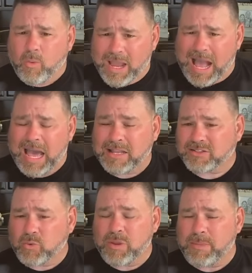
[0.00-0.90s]
we hide it
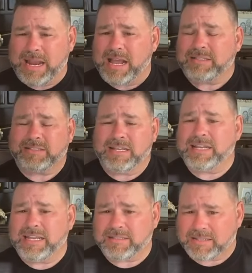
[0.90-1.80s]
so we may not sin
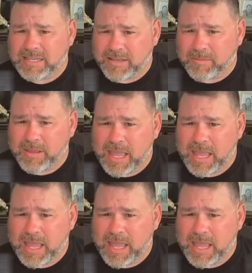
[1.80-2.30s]
against Him.